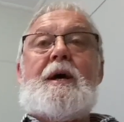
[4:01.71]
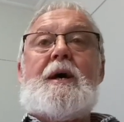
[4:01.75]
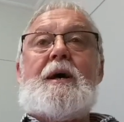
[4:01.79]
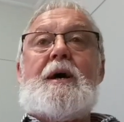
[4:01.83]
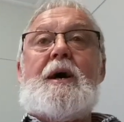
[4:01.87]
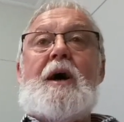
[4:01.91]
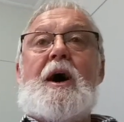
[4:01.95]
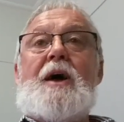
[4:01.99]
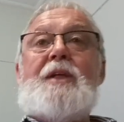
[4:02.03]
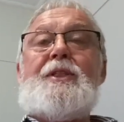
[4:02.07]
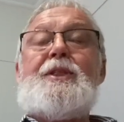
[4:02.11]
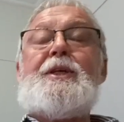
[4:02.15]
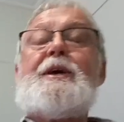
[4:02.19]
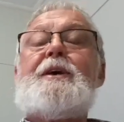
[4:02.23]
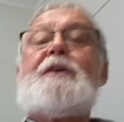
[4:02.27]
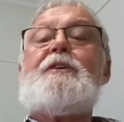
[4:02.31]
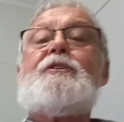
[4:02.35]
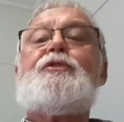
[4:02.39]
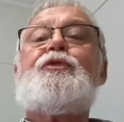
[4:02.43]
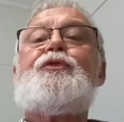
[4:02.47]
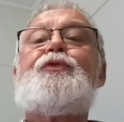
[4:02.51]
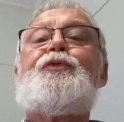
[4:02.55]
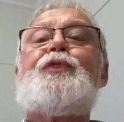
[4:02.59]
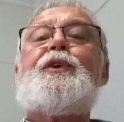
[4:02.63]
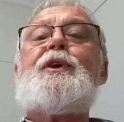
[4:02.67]
I think
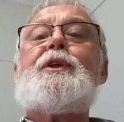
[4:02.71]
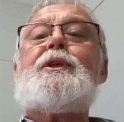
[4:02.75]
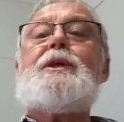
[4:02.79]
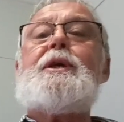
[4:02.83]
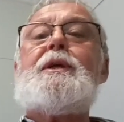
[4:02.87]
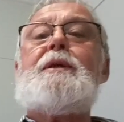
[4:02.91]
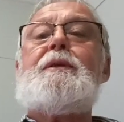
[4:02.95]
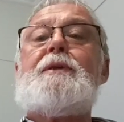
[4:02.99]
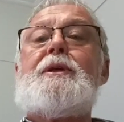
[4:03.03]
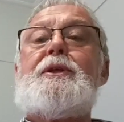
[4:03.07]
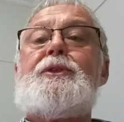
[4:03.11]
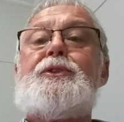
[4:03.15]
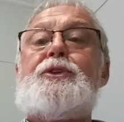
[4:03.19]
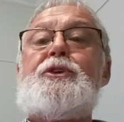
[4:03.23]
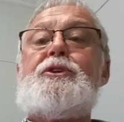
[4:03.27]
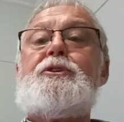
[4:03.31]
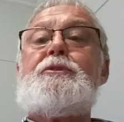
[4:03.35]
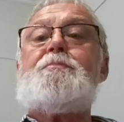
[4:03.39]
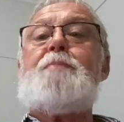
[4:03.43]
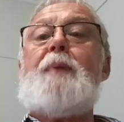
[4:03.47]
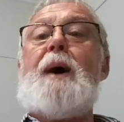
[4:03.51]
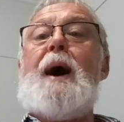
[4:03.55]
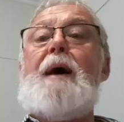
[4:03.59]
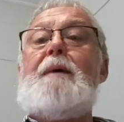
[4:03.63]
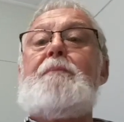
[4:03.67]
it's fitting that this
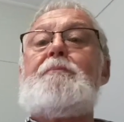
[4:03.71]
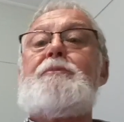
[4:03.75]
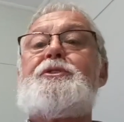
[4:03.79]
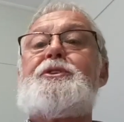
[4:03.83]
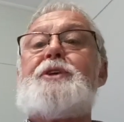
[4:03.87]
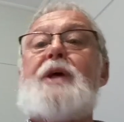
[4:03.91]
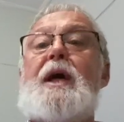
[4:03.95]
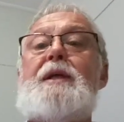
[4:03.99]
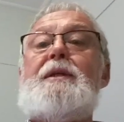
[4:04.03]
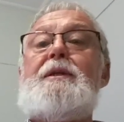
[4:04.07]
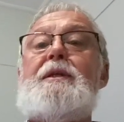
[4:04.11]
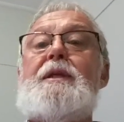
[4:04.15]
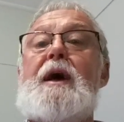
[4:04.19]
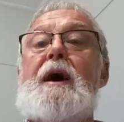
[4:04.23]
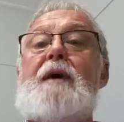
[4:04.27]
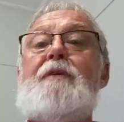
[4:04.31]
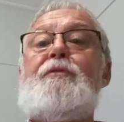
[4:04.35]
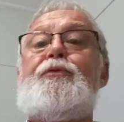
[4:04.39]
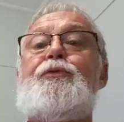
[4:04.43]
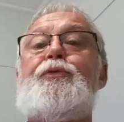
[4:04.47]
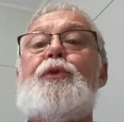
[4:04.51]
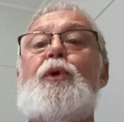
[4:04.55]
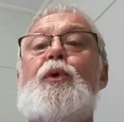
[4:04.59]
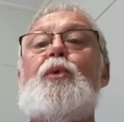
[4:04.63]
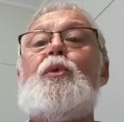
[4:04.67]
Palm Sunday
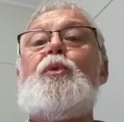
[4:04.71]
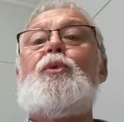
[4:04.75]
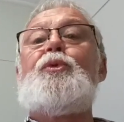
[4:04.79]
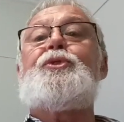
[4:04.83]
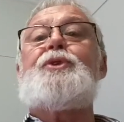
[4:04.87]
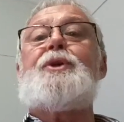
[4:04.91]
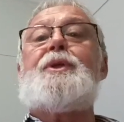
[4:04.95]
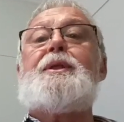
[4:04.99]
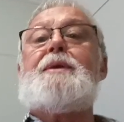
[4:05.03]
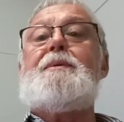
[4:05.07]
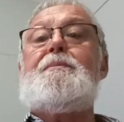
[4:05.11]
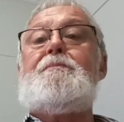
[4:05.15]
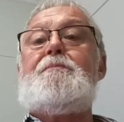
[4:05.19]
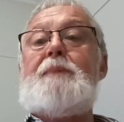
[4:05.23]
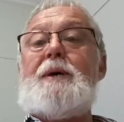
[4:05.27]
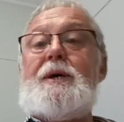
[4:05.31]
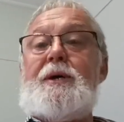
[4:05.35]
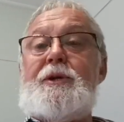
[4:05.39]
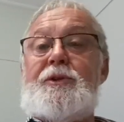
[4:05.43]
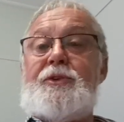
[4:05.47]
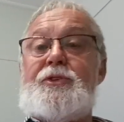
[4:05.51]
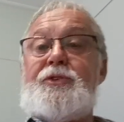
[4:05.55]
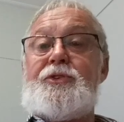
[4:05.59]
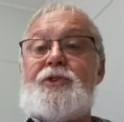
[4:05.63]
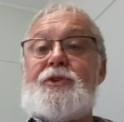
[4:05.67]
falls in the
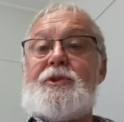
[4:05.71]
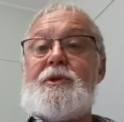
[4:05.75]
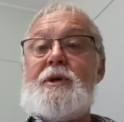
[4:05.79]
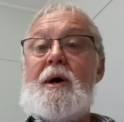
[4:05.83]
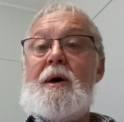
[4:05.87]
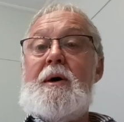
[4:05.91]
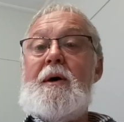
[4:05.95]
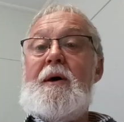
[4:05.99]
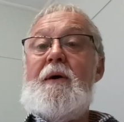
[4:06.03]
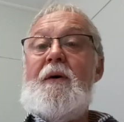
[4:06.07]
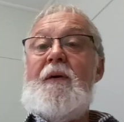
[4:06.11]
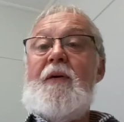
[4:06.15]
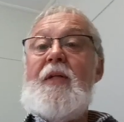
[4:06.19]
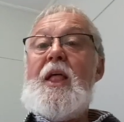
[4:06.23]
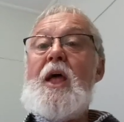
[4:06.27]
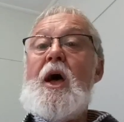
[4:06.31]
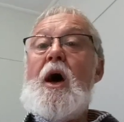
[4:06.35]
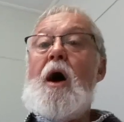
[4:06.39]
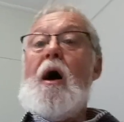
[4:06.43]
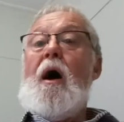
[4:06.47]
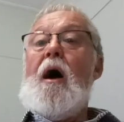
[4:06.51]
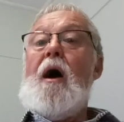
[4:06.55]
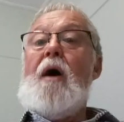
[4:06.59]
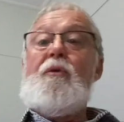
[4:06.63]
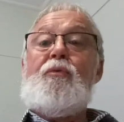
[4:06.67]
midst
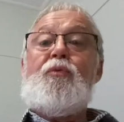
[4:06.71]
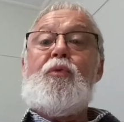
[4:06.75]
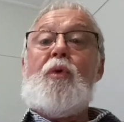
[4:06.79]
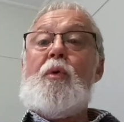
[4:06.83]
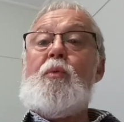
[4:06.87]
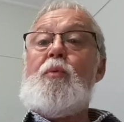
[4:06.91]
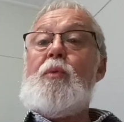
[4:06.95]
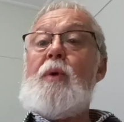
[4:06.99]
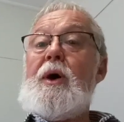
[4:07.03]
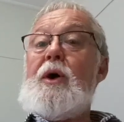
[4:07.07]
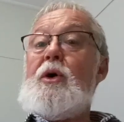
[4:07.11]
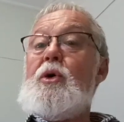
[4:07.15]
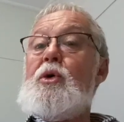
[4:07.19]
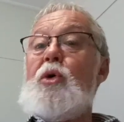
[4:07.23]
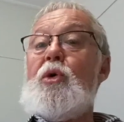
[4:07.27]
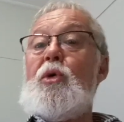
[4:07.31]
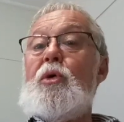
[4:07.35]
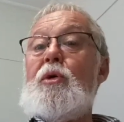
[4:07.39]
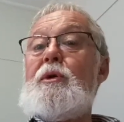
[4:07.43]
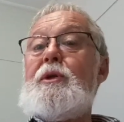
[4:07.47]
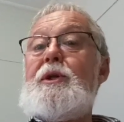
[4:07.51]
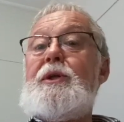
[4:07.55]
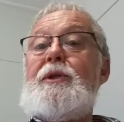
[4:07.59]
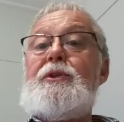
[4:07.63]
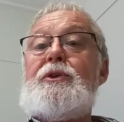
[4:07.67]
of what we're
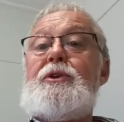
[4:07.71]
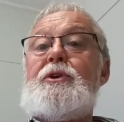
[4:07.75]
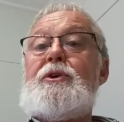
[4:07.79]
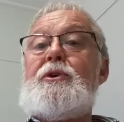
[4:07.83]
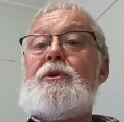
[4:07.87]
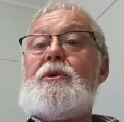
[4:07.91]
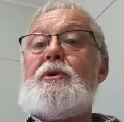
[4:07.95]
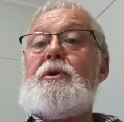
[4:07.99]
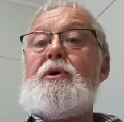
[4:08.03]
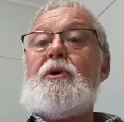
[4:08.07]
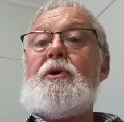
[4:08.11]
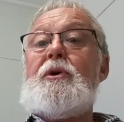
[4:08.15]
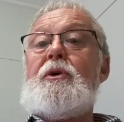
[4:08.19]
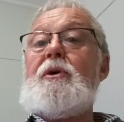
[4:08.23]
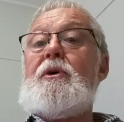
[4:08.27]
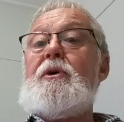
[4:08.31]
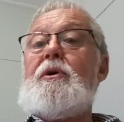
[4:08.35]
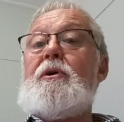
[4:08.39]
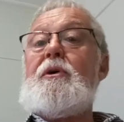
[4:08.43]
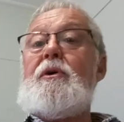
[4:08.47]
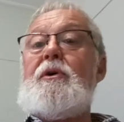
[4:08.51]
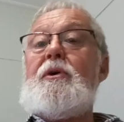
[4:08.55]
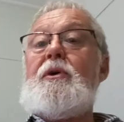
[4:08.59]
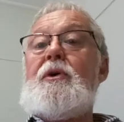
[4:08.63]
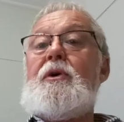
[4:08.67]
calling the
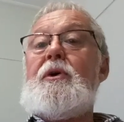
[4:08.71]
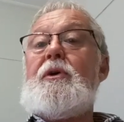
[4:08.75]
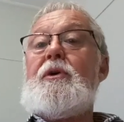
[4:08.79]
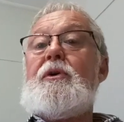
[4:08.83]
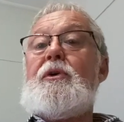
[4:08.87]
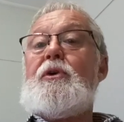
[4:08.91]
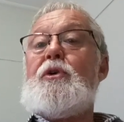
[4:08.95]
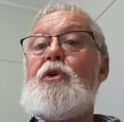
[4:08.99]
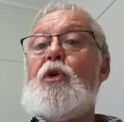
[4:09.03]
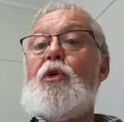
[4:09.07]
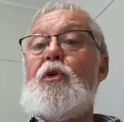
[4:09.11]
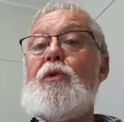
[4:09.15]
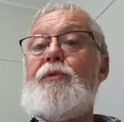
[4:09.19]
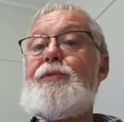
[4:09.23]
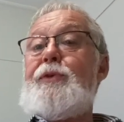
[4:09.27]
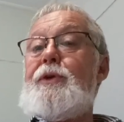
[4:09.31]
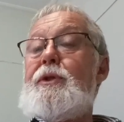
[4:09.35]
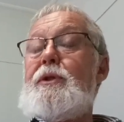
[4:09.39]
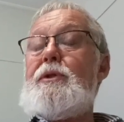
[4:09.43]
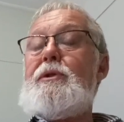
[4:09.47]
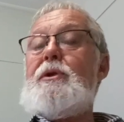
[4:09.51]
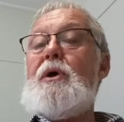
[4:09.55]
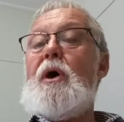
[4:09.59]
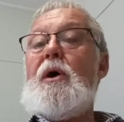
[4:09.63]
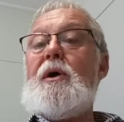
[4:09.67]

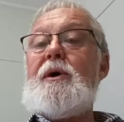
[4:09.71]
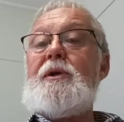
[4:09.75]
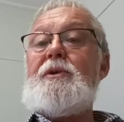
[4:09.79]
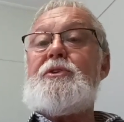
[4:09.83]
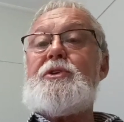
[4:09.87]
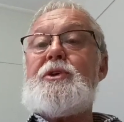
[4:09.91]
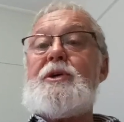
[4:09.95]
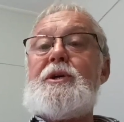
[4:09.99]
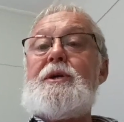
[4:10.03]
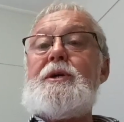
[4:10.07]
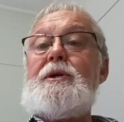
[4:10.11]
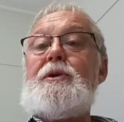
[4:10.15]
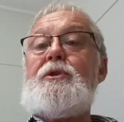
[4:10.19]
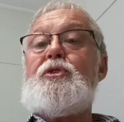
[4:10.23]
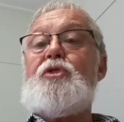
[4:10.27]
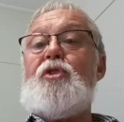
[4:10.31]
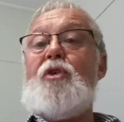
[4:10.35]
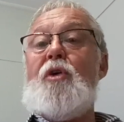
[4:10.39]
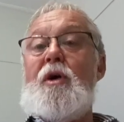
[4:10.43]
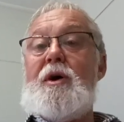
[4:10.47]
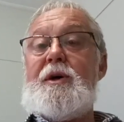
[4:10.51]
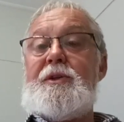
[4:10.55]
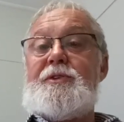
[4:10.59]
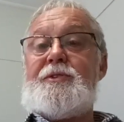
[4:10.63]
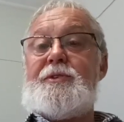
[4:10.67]
COVID-19
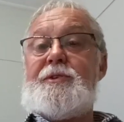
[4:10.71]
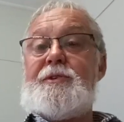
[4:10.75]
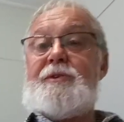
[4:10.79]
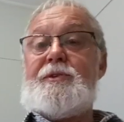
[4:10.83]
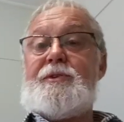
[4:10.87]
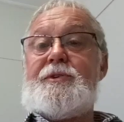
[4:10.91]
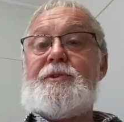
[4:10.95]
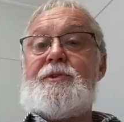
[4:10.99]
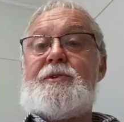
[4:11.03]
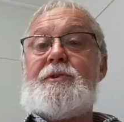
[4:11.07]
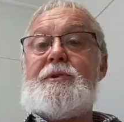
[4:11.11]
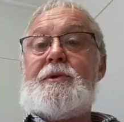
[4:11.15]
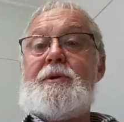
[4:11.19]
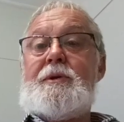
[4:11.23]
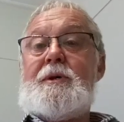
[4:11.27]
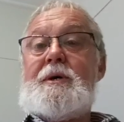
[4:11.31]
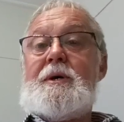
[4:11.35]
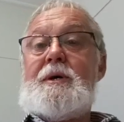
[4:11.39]
crisis.